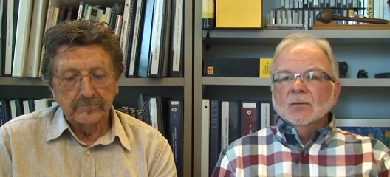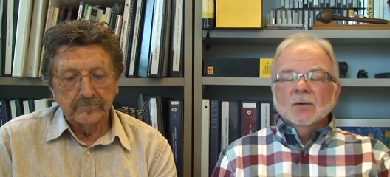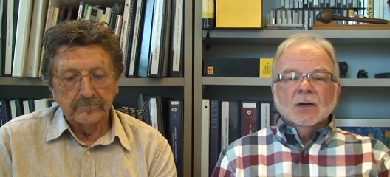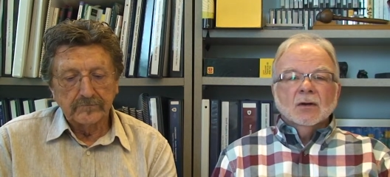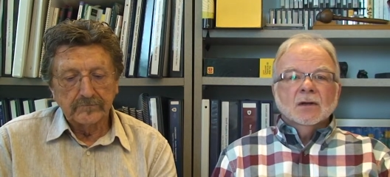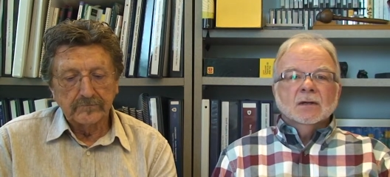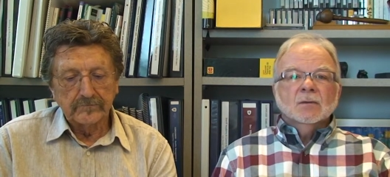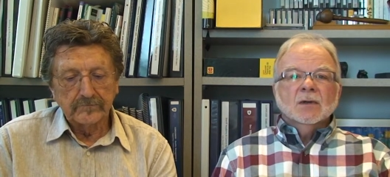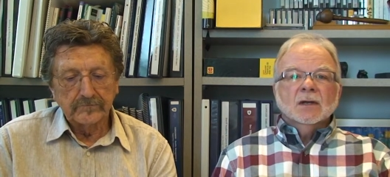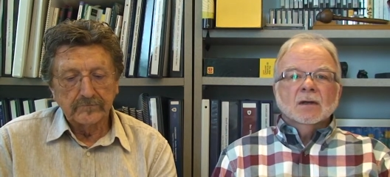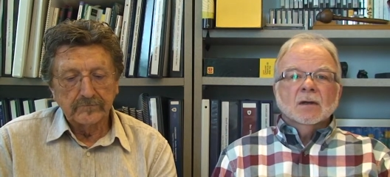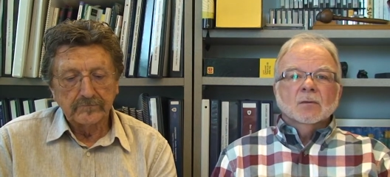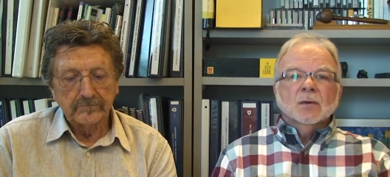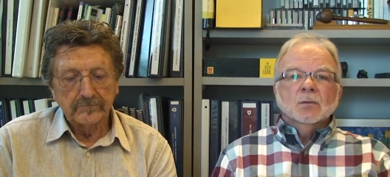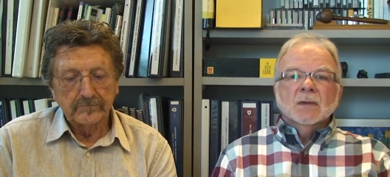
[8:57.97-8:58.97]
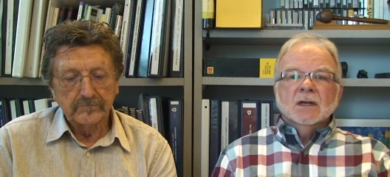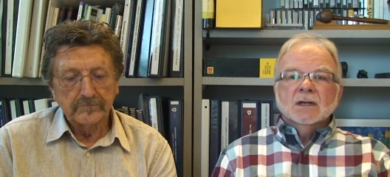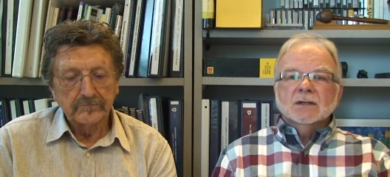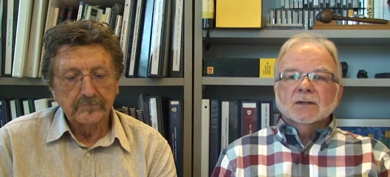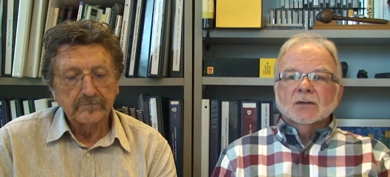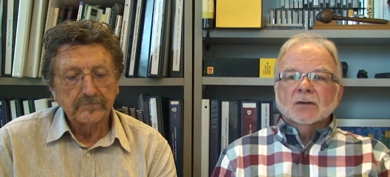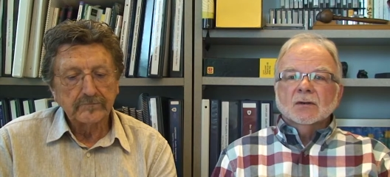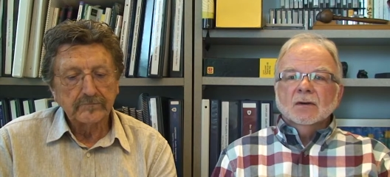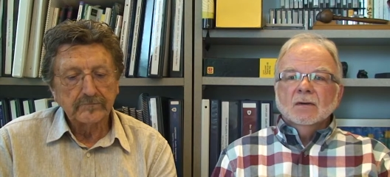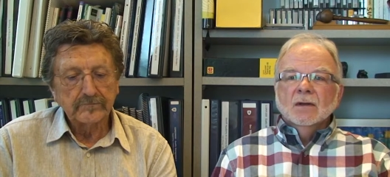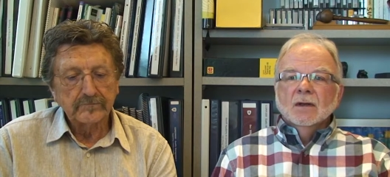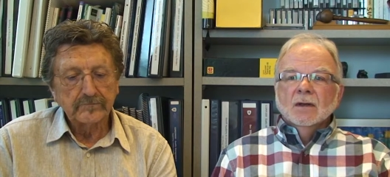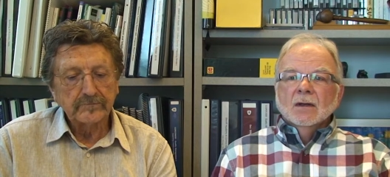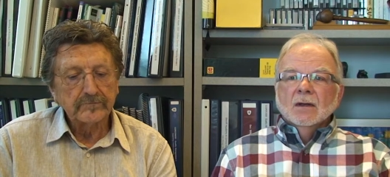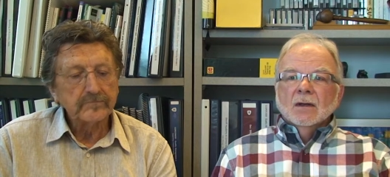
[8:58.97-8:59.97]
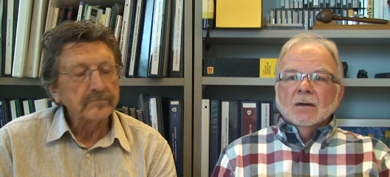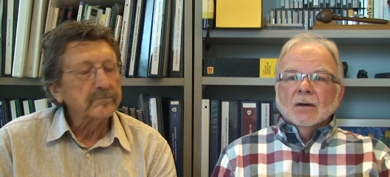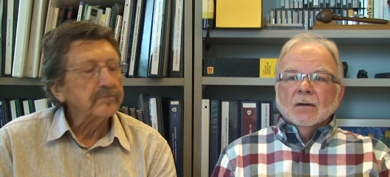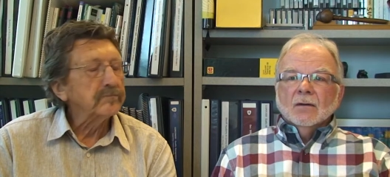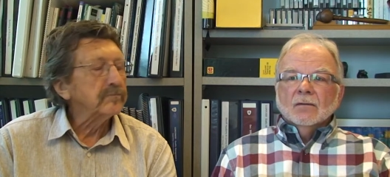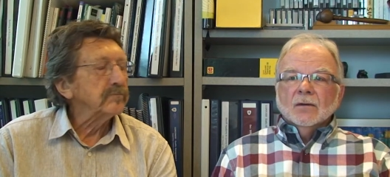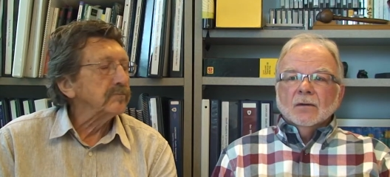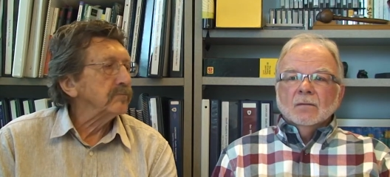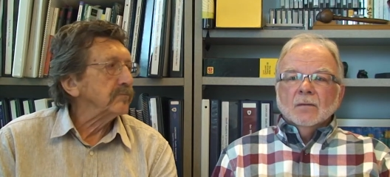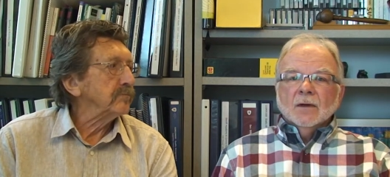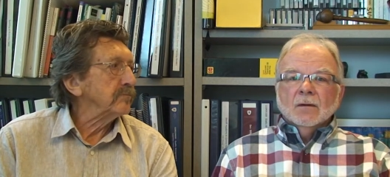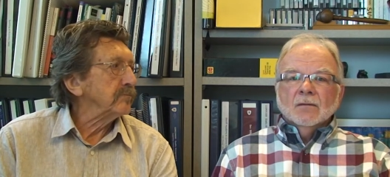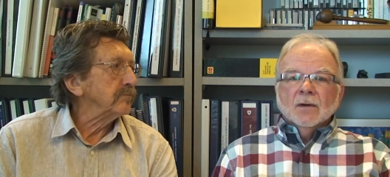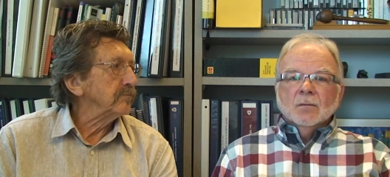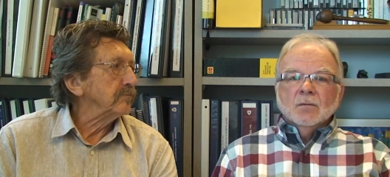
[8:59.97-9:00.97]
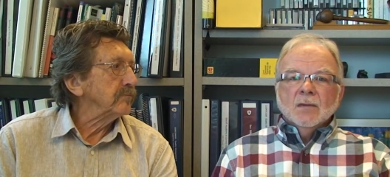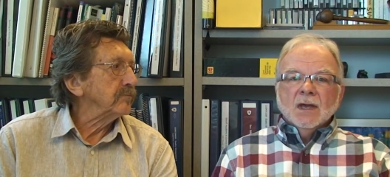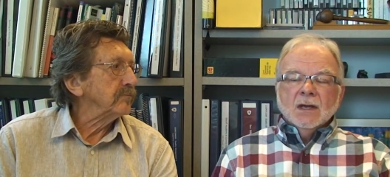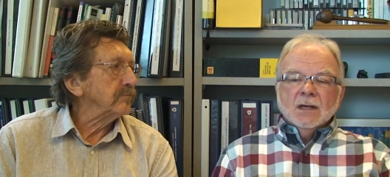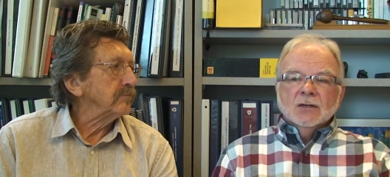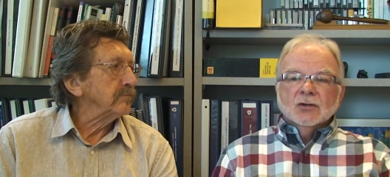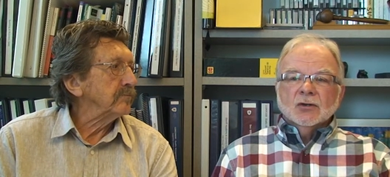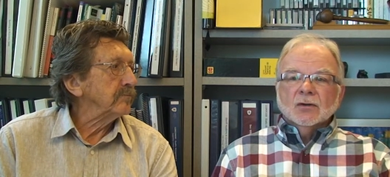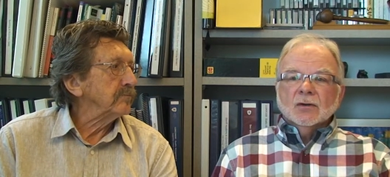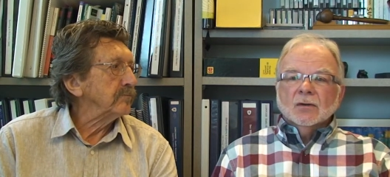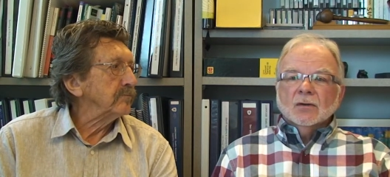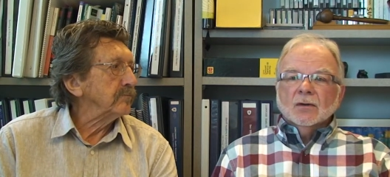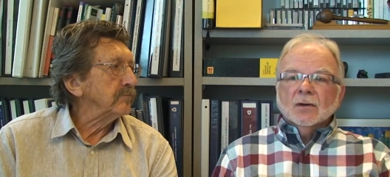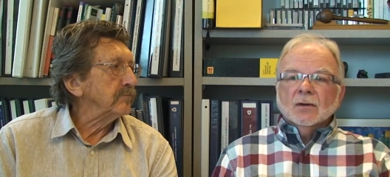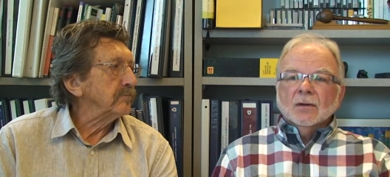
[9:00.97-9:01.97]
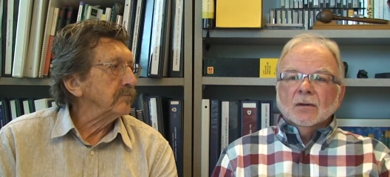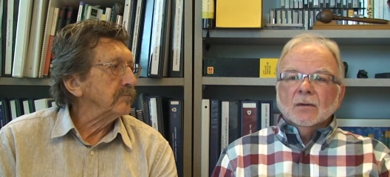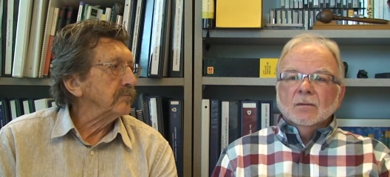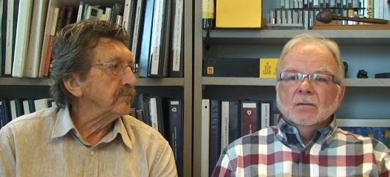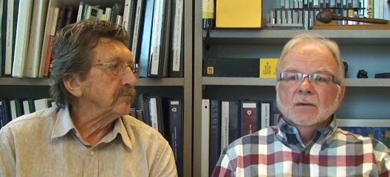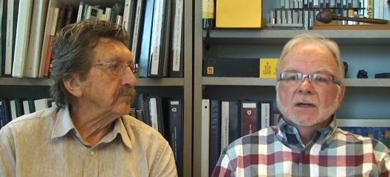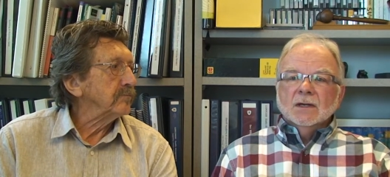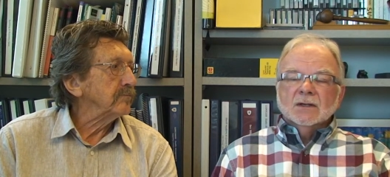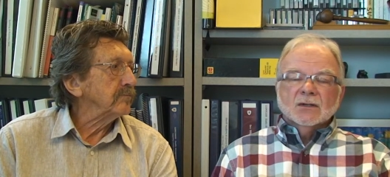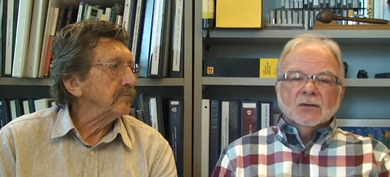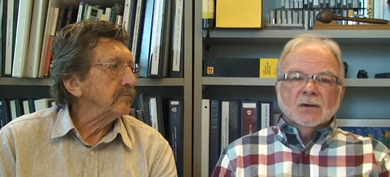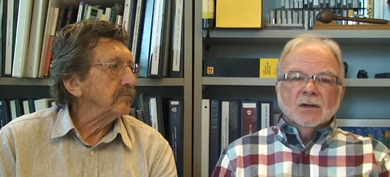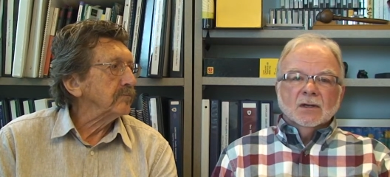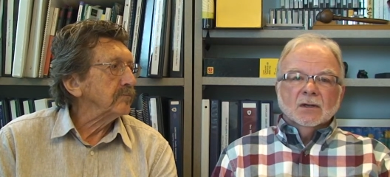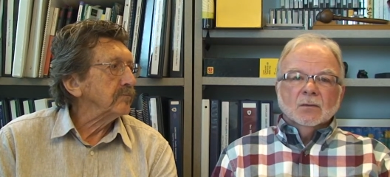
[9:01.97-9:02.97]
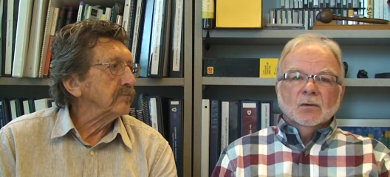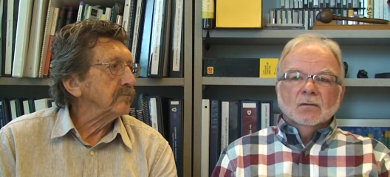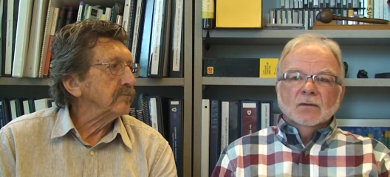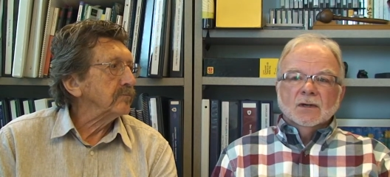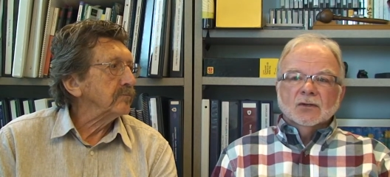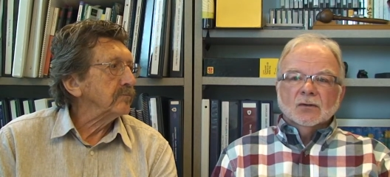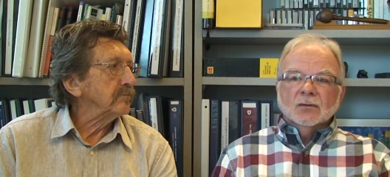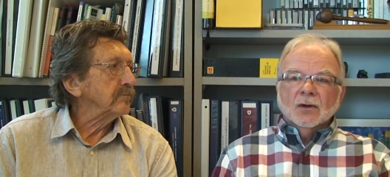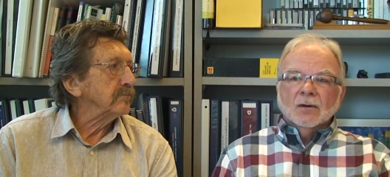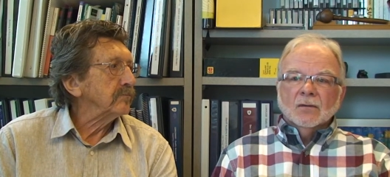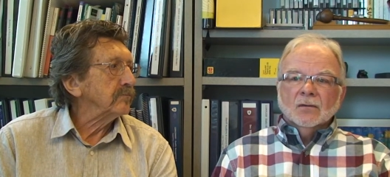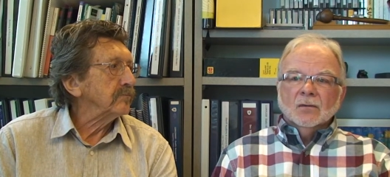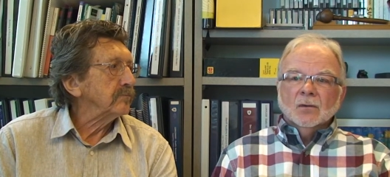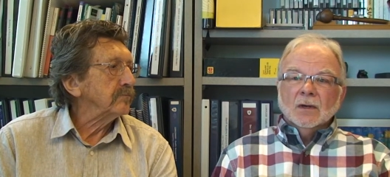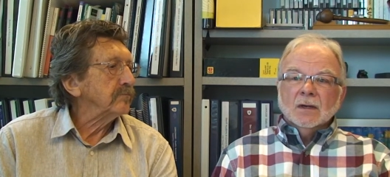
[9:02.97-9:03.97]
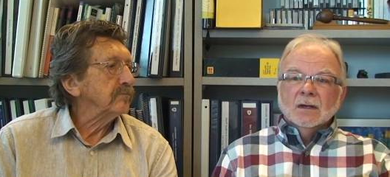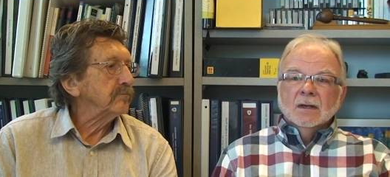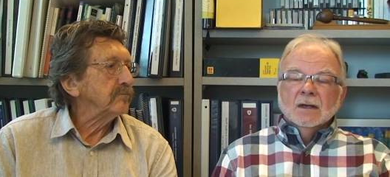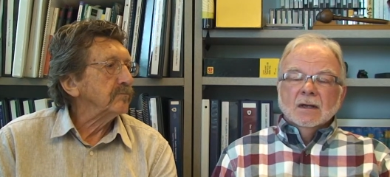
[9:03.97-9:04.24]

Speaker 1: who went on to become a minister of a, of a major uh, ministry in the provincial government.